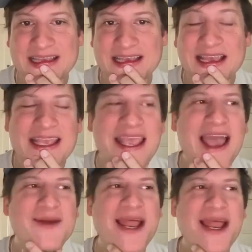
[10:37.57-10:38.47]
Yeah, I mean,
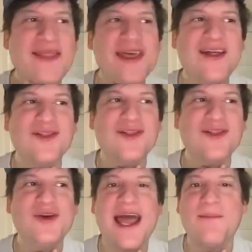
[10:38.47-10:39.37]
I think Luke and I
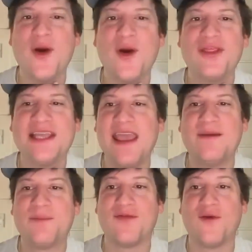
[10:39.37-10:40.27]
both take
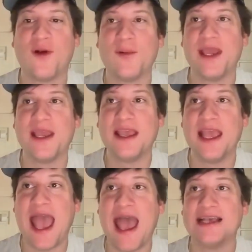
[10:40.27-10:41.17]
performing
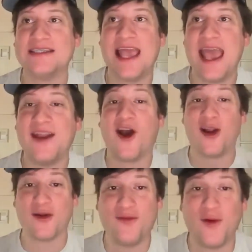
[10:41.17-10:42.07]
as an
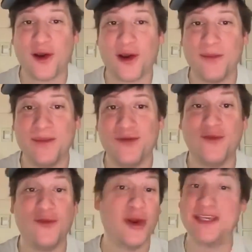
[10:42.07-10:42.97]
art form
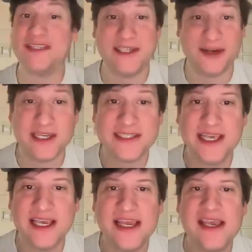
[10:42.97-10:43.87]
really
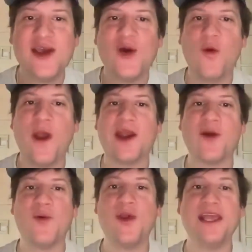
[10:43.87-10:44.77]
seriously, where
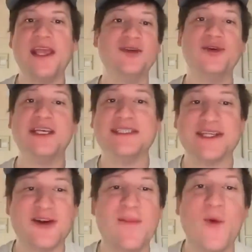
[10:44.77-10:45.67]
we do
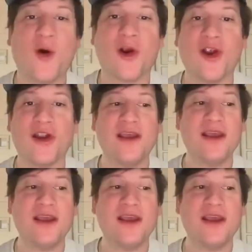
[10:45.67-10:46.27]
consider it more.